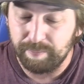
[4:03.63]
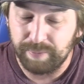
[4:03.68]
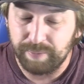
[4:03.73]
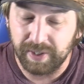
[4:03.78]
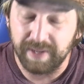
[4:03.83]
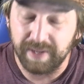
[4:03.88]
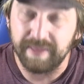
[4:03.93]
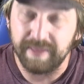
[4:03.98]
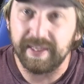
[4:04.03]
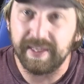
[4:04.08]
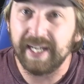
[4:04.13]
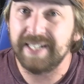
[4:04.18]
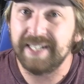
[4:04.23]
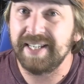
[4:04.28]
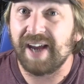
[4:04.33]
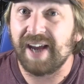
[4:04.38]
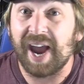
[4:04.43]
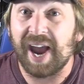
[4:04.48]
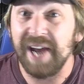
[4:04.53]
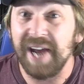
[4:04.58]
But
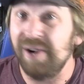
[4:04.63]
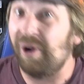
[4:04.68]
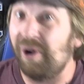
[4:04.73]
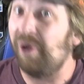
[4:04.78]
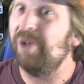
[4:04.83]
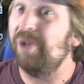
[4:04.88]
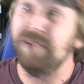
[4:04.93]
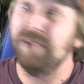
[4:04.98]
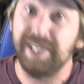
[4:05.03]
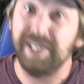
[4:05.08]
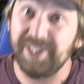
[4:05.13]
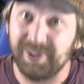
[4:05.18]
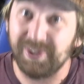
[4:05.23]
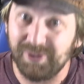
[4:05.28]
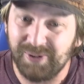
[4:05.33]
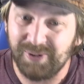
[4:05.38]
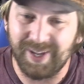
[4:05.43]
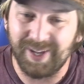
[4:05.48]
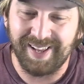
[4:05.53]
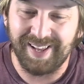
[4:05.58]
that's kind of all they
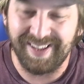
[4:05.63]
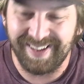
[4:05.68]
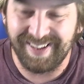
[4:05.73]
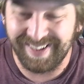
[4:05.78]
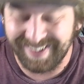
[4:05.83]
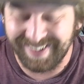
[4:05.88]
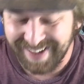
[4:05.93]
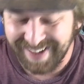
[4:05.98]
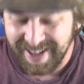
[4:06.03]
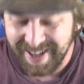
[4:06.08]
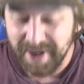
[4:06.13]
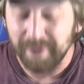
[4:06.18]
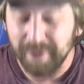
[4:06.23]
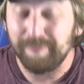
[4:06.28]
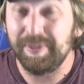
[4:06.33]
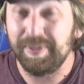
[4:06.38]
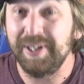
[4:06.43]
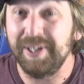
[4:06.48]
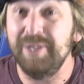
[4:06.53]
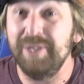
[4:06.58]
do.
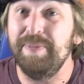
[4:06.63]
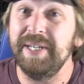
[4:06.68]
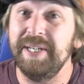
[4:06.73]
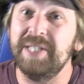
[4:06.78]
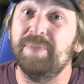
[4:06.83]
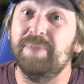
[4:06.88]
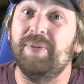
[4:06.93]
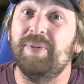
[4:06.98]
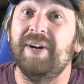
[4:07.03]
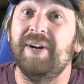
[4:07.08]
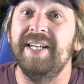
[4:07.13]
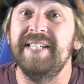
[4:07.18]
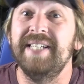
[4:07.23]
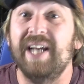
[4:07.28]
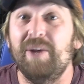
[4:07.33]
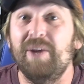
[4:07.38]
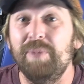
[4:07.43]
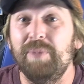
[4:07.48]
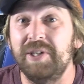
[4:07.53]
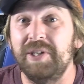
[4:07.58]
But you'd be
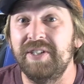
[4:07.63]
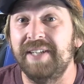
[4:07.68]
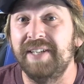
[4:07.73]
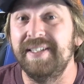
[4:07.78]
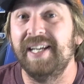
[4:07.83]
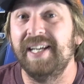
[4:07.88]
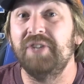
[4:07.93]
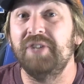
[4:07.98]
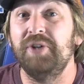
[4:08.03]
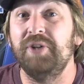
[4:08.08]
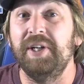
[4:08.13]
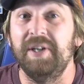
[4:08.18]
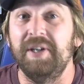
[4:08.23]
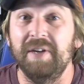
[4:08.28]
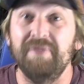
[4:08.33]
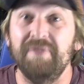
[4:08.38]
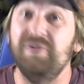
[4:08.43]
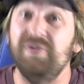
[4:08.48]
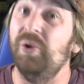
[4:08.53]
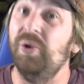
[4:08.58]
surprised how much that's actually
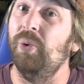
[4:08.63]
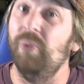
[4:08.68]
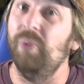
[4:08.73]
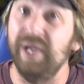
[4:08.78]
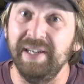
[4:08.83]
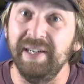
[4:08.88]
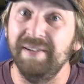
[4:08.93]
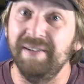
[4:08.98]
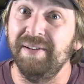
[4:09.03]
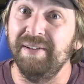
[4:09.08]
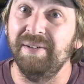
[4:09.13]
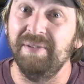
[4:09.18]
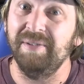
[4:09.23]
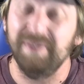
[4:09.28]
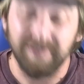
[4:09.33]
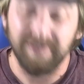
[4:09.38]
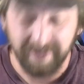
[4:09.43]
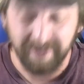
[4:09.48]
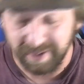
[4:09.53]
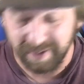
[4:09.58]
enough to win.
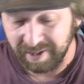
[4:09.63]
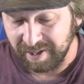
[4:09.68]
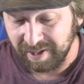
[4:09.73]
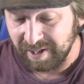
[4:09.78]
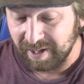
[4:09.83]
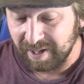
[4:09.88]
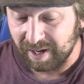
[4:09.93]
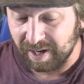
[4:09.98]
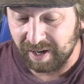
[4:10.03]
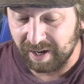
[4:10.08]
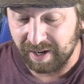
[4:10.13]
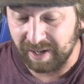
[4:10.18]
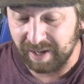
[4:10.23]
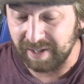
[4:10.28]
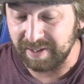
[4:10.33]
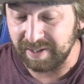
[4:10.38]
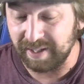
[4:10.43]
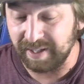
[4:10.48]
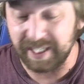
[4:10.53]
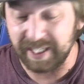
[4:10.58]

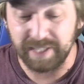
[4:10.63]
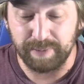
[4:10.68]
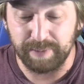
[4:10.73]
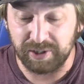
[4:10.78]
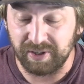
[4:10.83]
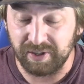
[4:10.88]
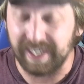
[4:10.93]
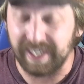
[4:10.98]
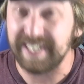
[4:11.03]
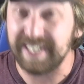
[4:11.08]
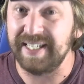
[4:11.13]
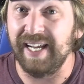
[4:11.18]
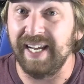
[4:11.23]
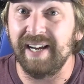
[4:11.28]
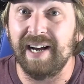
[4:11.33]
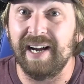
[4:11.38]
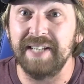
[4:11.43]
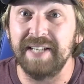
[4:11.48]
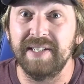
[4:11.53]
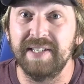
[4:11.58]
Especially like
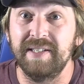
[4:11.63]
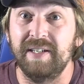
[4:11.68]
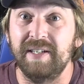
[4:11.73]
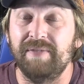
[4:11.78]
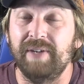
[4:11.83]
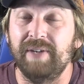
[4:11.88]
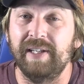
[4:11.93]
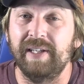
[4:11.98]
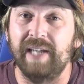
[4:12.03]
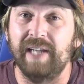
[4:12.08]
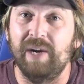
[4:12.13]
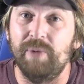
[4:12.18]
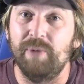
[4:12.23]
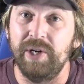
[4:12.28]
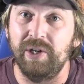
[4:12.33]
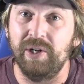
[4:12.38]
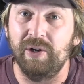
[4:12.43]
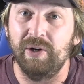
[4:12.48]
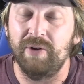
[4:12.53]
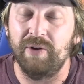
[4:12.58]
Snake Eyes and stuff like that,
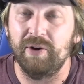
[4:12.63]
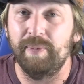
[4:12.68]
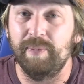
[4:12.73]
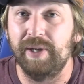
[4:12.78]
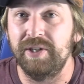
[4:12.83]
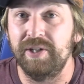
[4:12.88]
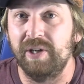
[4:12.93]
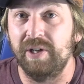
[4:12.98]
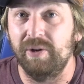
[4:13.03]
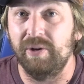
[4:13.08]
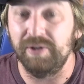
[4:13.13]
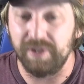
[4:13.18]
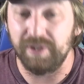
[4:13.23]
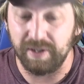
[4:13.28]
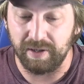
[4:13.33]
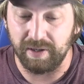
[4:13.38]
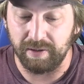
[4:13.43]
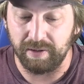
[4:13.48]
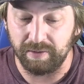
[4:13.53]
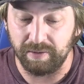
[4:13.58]
when you know they're about to go into
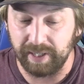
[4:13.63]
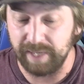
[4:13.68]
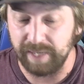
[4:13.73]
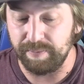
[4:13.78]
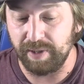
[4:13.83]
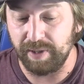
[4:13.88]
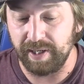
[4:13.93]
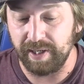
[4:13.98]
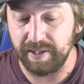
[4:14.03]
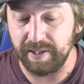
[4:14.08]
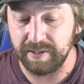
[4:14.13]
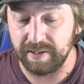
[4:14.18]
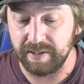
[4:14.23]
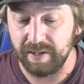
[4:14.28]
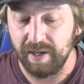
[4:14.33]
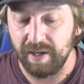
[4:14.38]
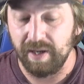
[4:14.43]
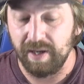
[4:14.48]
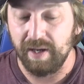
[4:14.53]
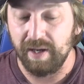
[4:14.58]
your link
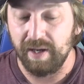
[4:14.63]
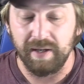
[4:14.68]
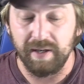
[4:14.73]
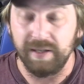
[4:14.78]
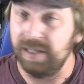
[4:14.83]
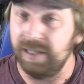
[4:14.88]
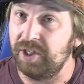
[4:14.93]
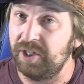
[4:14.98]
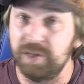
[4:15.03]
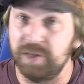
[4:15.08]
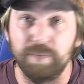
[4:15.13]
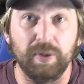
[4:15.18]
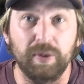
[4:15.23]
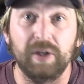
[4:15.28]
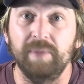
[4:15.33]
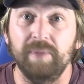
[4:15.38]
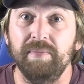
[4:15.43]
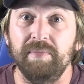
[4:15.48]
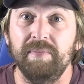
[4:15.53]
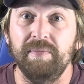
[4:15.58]
plays, you just
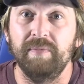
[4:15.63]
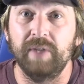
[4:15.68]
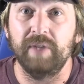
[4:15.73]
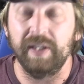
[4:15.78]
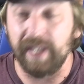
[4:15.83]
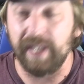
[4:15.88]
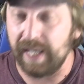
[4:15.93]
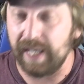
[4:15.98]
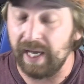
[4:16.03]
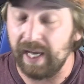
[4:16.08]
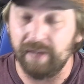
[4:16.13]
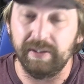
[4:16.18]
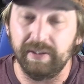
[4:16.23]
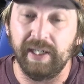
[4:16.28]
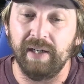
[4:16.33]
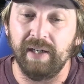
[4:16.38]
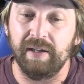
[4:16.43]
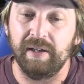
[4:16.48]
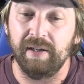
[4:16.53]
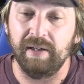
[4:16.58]
book them, then they can't
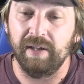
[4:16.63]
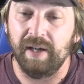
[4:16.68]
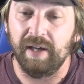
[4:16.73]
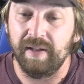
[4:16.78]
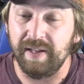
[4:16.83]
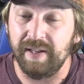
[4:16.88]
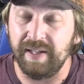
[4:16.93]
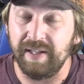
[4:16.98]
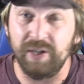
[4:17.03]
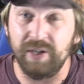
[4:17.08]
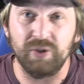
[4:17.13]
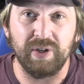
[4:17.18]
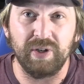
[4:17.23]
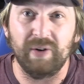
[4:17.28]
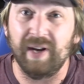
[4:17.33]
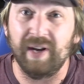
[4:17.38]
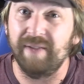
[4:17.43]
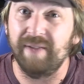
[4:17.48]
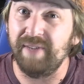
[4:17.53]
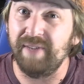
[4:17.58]
link, then they usually
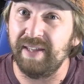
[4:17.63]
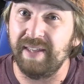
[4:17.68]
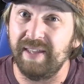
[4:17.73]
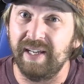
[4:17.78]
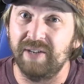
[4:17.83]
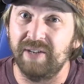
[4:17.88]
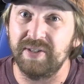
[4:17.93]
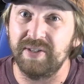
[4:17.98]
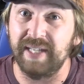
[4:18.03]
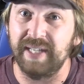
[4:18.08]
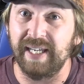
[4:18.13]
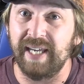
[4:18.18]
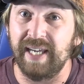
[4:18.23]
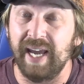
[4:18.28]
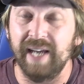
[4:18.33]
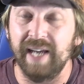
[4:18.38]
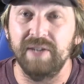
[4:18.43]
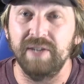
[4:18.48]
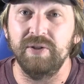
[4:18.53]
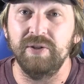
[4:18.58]
don't have anything else they
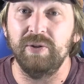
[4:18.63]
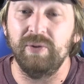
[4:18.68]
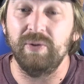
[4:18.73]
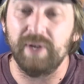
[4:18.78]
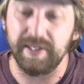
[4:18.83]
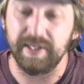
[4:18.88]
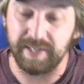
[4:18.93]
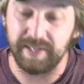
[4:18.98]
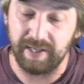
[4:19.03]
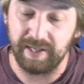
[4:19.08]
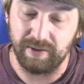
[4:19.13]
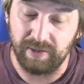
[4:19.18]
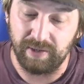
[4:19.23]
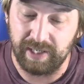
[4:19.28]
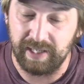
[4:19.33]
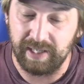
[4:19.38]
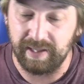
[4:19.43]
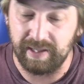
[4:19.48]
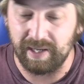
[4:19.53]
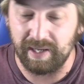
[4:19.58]
can do, because they either
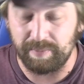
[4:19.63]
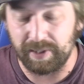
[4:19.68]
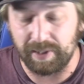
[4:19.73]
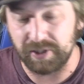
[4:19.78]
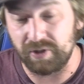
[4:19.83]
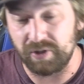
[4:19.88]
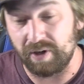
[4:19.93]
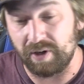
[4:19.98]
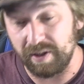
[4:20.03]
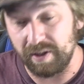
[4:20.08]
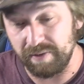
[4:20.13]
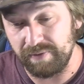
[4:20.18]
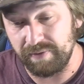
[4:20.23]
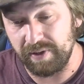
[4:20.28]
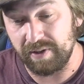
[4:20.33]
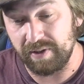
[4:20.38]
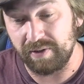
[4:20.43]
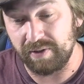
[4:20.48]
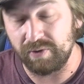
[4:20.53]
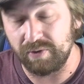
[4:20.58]
need that monster on the
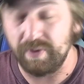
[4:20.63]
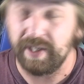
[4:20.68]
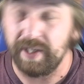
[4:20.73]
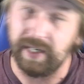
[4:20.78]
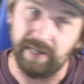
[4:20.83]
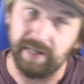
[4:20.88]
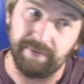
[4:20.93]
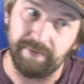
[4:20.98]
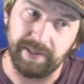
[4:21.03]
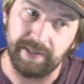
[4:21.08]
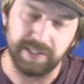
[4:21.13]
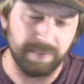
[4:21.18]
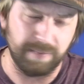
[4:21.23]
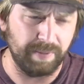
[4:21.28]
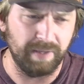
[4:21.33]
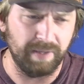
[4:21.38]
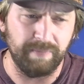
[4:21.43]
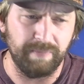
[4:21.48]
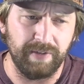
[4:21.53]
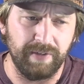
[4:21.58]
field, or they need it face
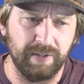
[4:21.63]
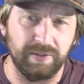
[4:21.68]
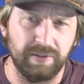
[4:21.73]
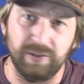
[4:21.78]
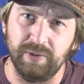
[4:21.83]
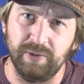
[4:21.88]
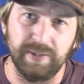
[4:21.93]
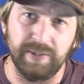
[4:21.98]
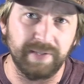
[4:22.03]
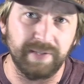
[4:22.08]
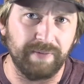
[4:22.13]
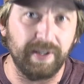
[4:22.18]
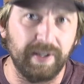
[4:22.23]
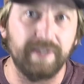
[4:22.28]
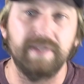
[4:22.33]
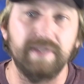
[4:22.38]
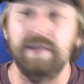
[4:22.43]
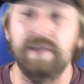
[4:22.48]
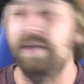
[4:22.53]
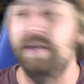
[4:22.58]
up on the field to do its
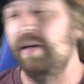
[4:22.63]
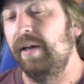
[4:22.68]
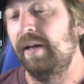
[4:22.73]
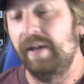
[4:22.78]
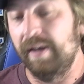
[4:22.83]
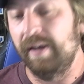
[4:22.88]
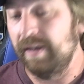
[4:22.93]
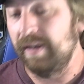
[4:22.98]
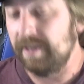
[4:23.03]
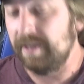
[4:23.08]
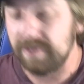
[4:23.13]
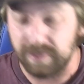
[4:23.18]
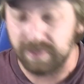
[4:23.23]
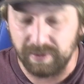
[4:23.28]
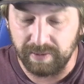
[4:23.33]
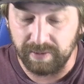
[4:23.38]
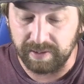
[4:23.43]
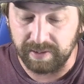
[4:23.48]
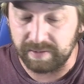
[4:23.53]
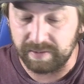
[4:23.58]
effect.
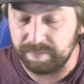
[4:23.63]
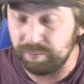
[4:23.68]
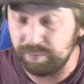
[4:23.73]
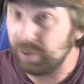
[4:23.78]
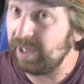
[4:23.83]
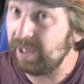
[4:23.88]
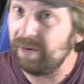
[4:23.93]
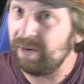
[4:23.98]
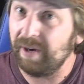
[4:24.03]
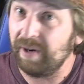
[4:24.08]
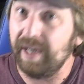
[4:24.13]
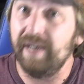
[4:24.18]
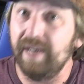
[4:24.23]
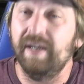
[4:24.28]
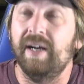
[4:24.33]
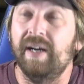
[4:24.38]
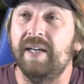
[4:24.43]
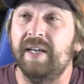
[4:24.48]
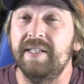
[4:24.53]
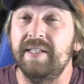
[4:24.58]
So it's pretty
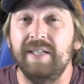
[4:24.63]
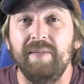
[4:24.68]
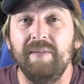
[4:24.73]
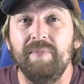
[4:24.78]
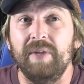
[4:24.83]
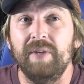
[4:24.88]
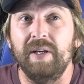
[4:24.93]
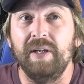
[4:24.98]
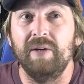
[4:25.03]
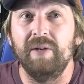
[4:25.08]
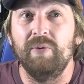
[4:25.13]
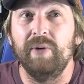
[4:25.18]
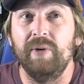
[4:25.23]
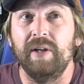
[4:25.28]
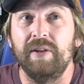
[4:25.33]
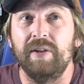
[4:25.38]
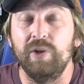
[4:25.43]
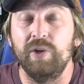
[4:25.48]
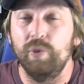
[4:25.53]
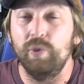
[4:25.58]
great. Same thing
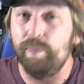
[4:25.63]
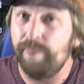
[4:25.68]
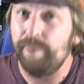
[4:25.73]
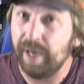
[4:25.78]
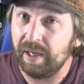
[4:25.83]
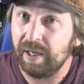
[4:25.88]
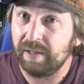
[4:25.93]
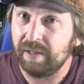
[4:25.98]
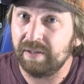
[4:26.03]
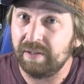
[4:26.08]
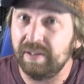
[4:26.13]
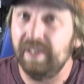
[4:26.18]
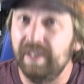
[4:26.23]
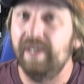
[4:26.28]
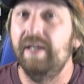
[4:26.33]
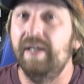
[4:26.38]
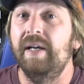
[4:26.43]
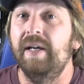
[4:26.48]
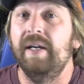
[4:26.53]
with Ubel.